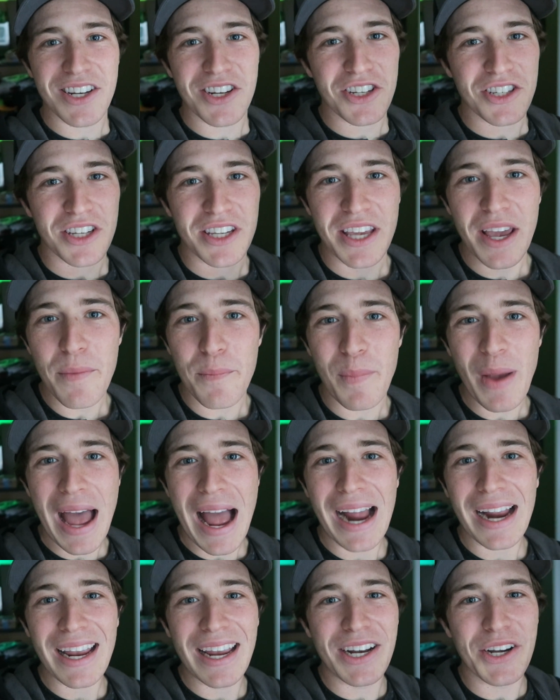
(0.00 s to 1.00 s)
to just get
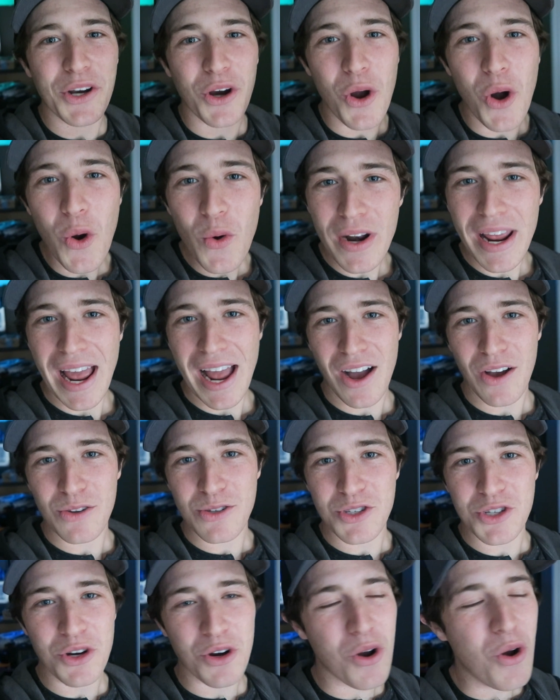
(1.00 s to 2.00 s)
back in your own
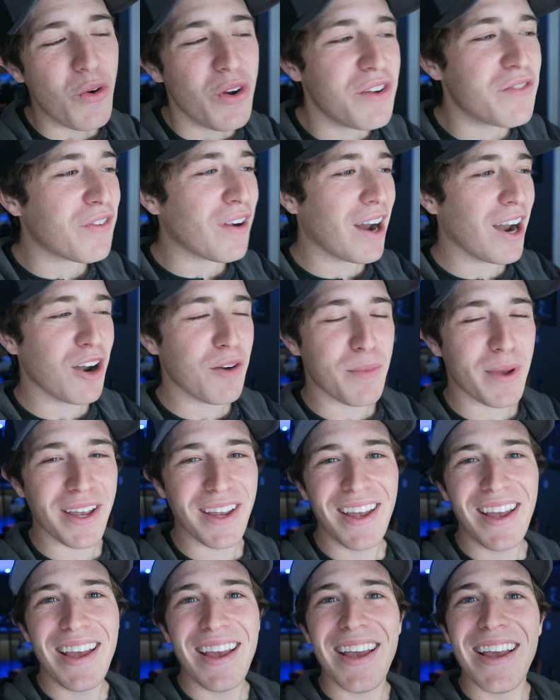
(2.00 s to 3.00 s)
house, your own
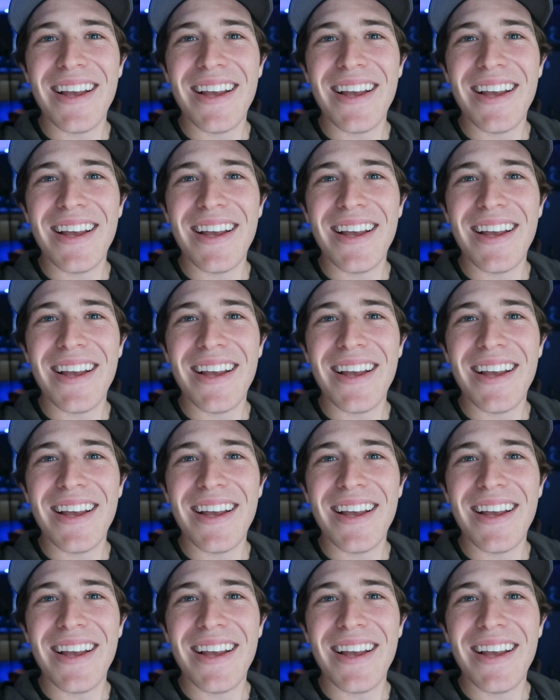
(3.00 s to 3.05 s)
environment.